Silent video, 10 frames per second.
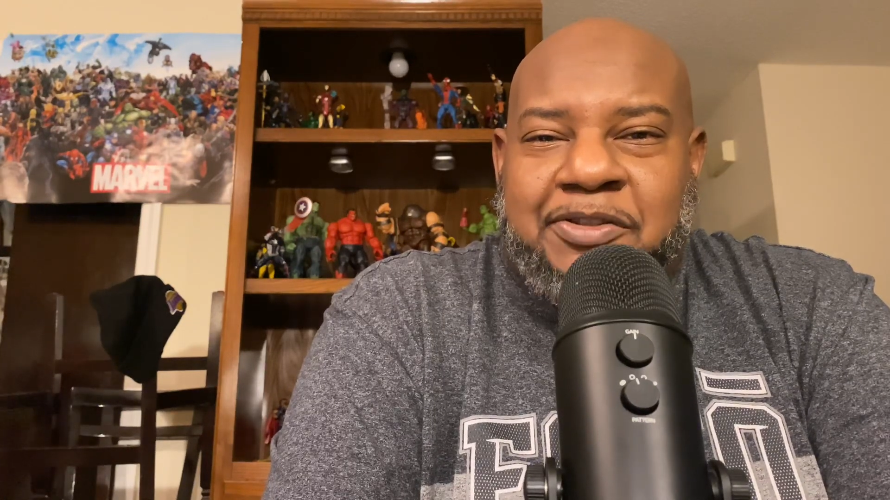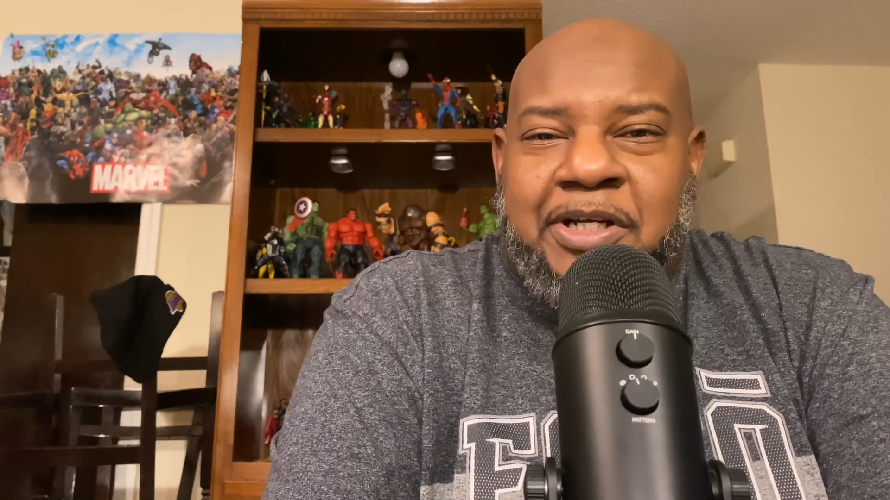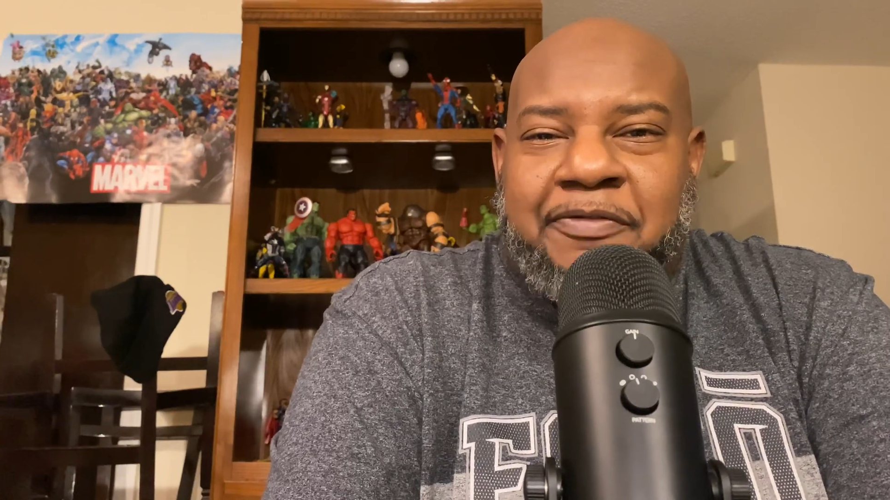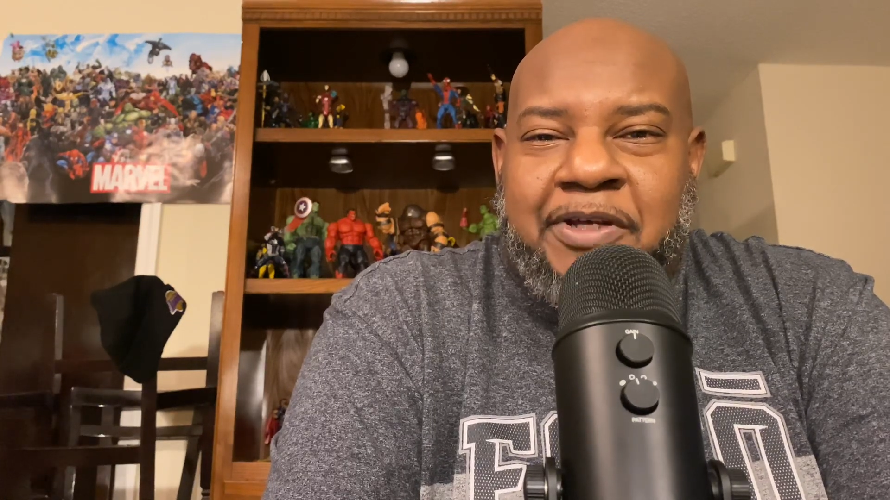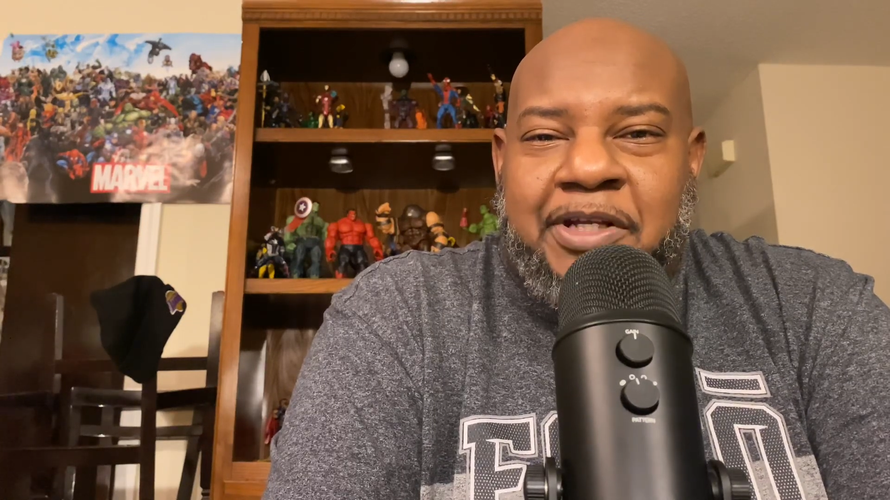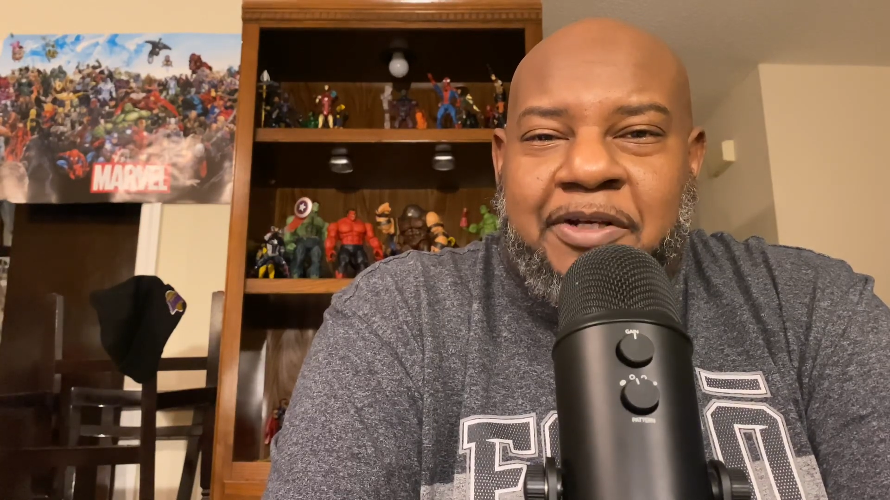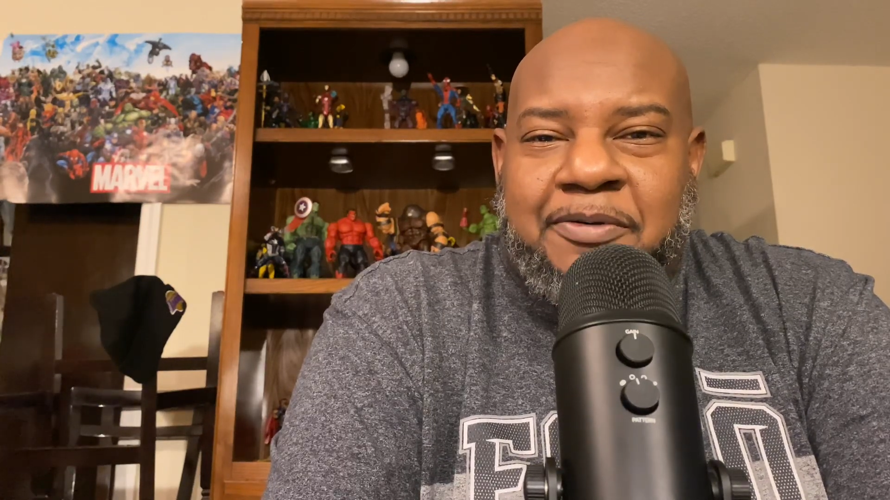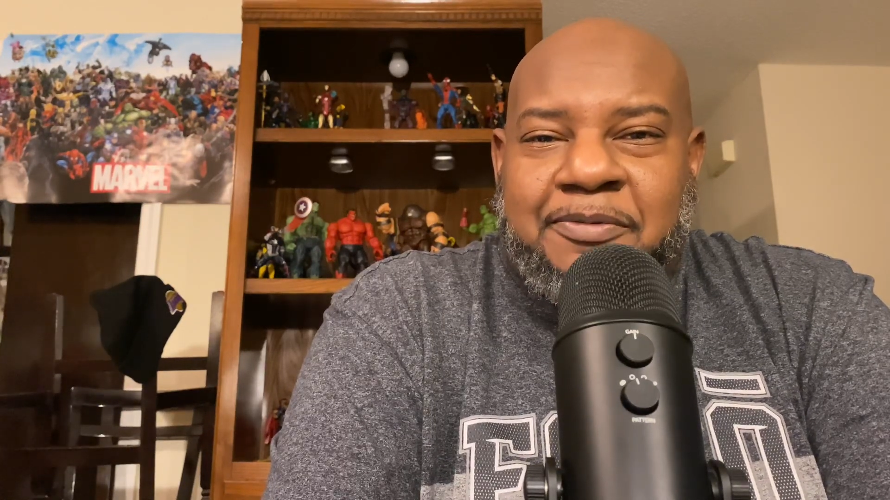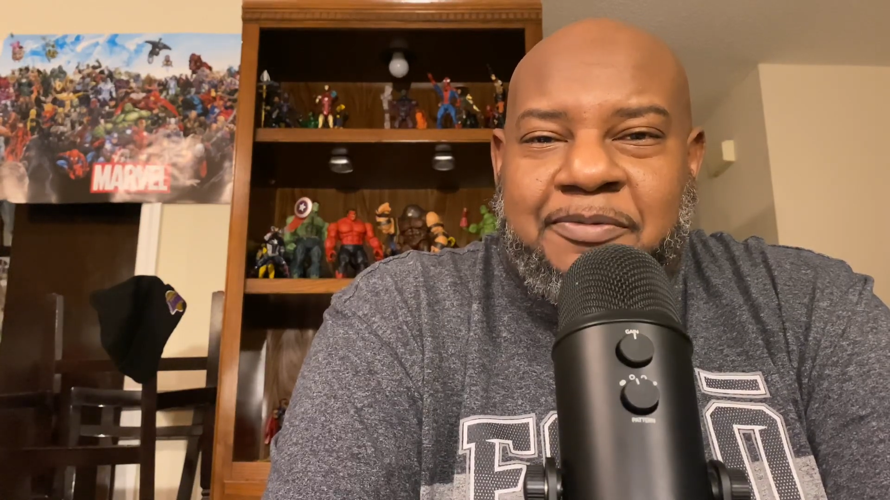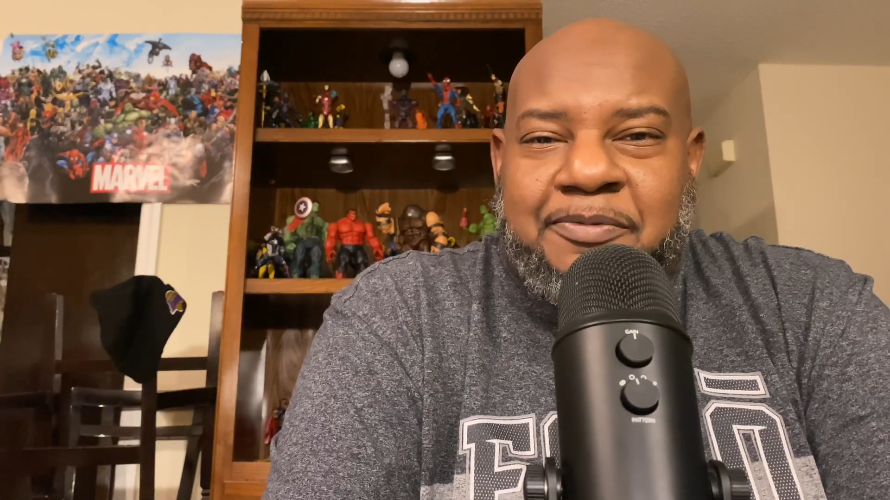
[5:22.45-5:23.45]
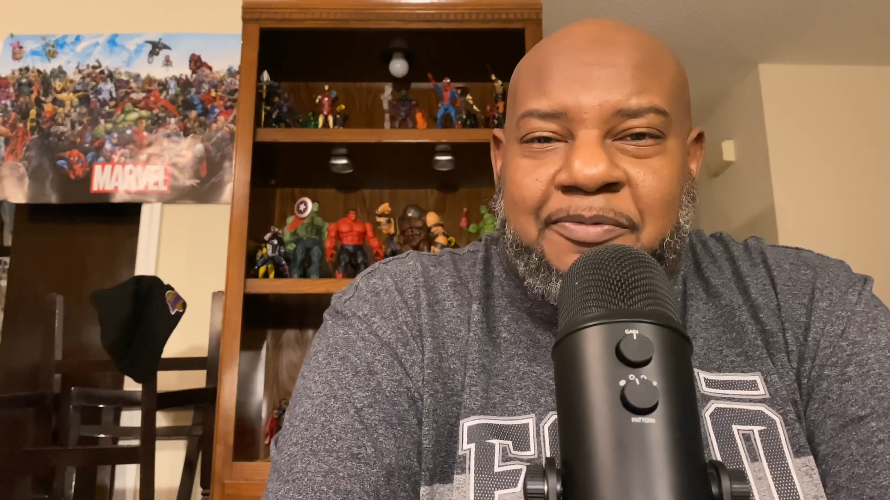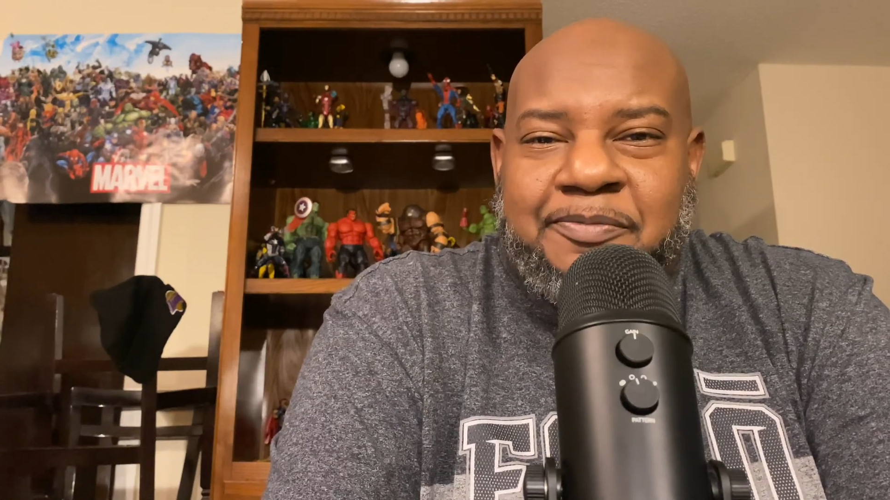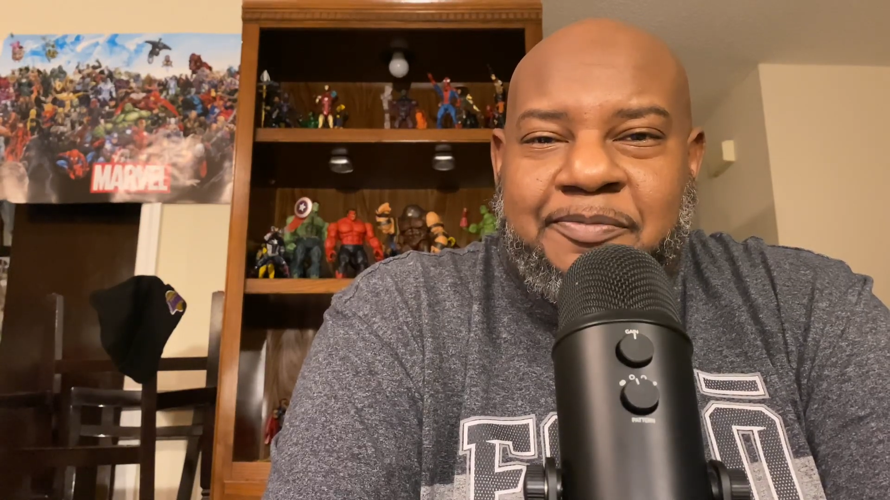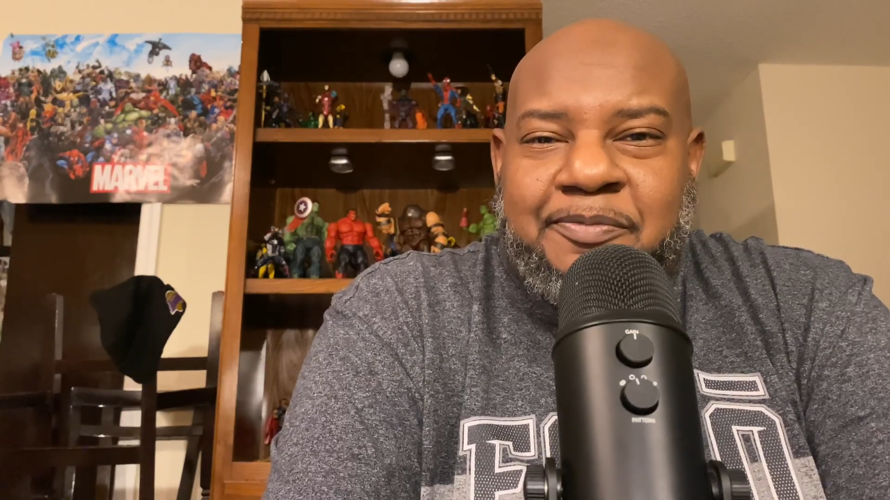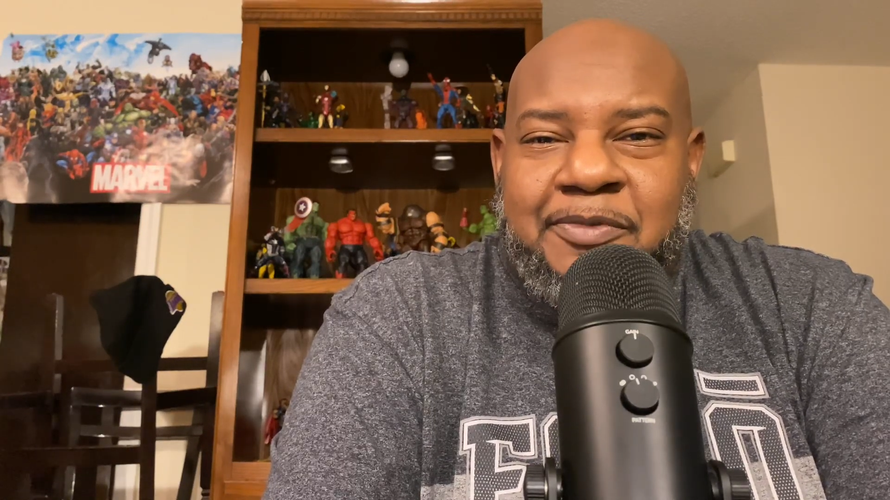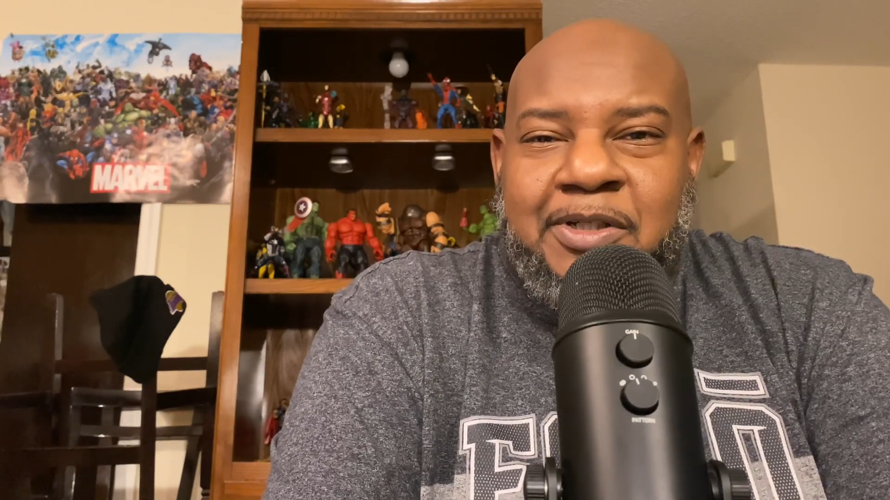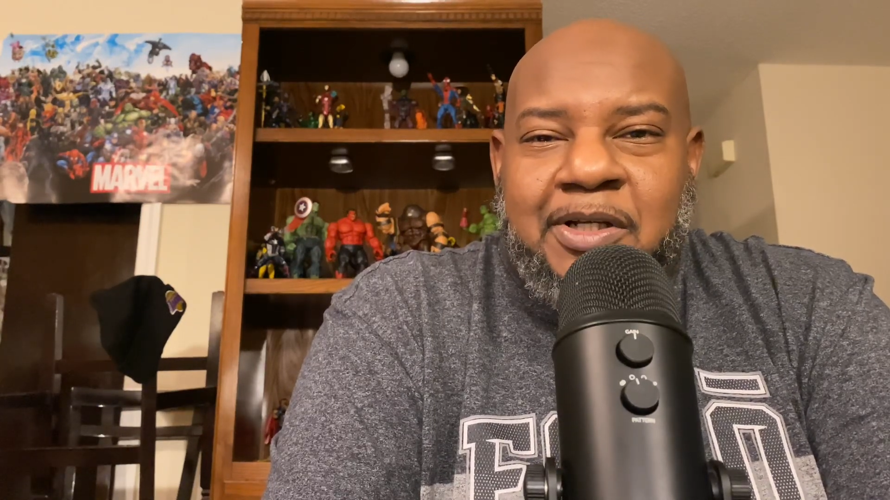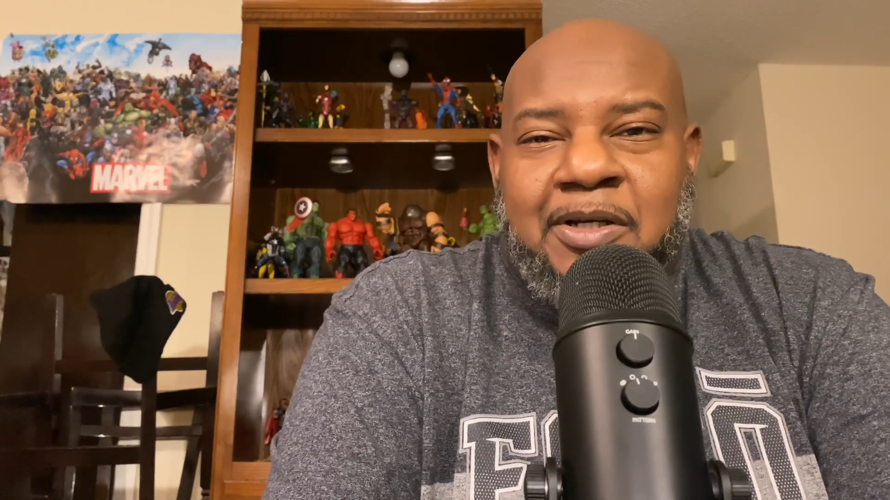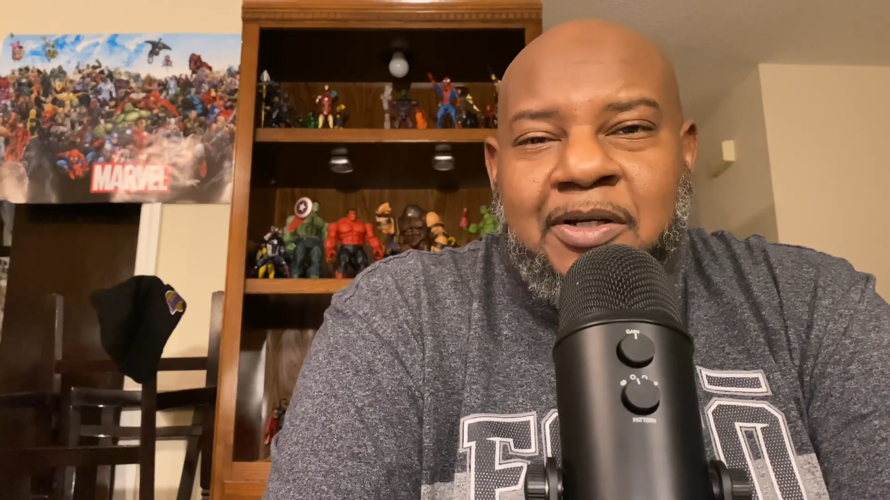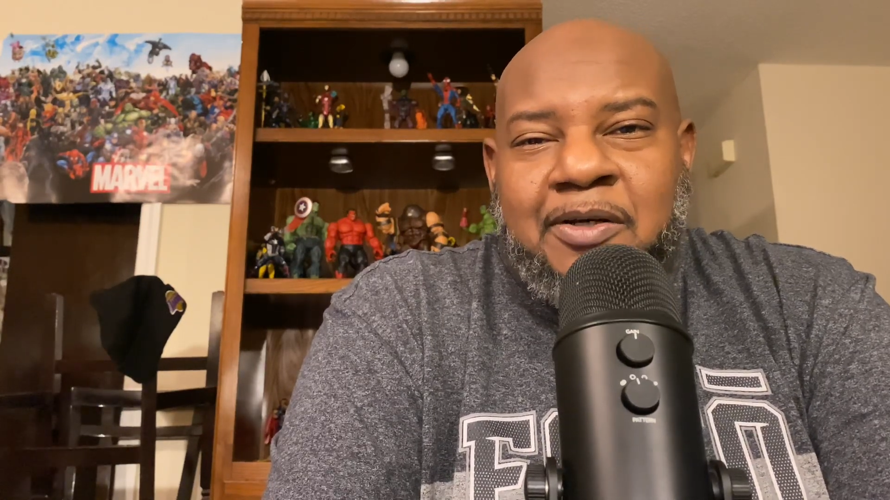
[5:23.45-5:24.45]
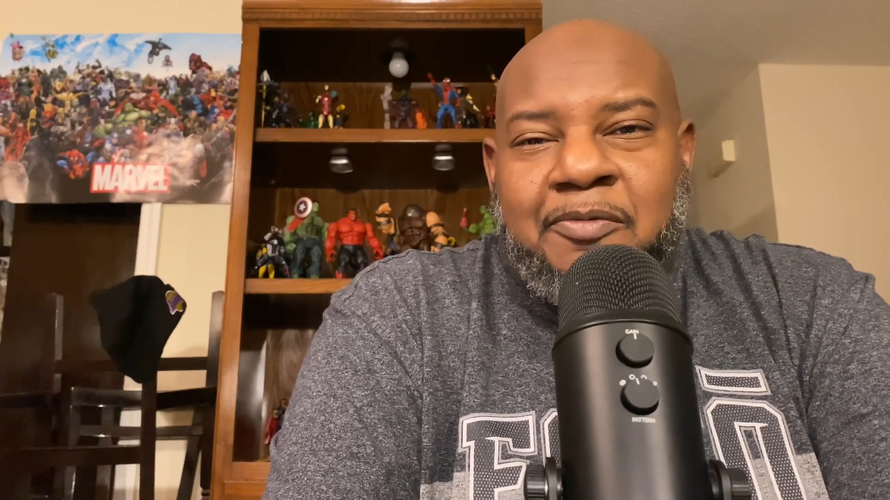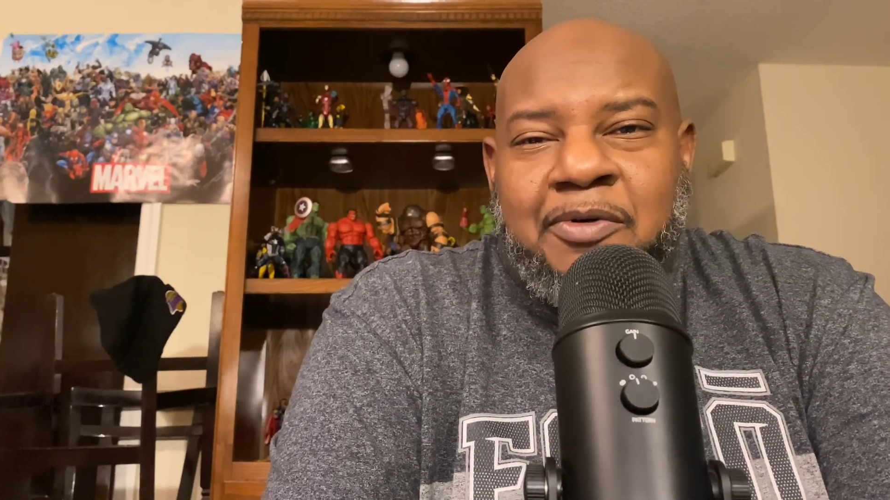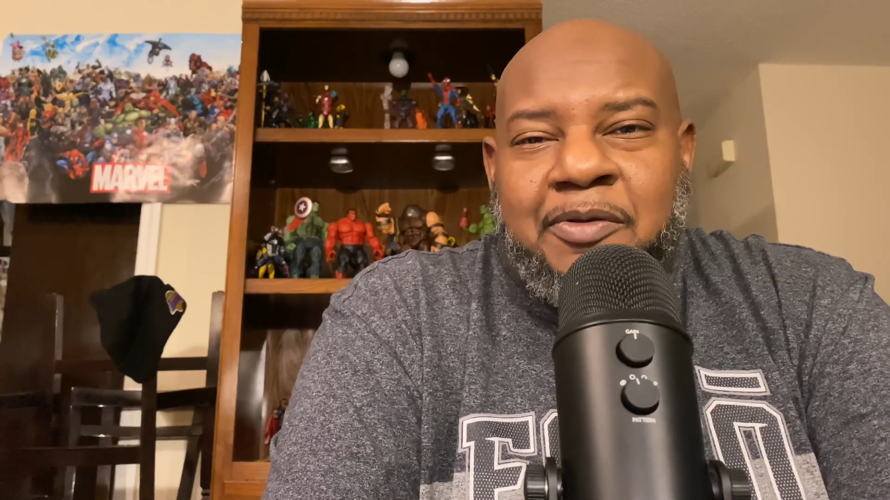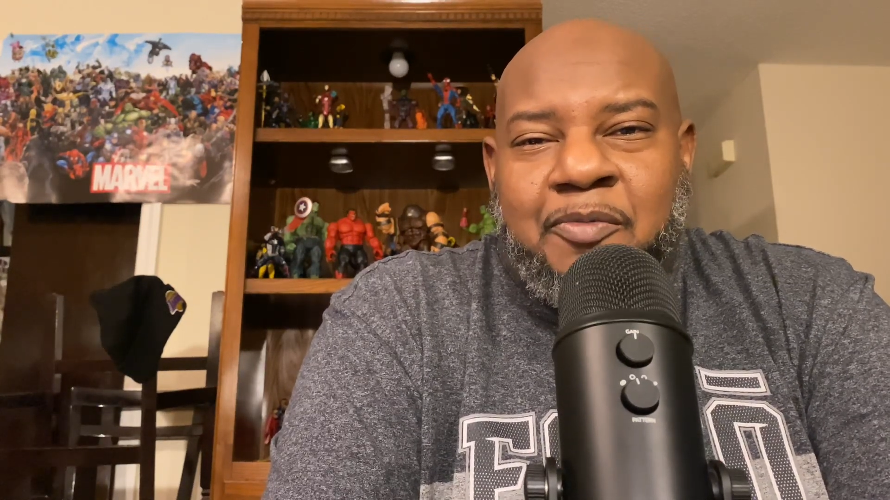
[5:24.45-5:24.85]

that video with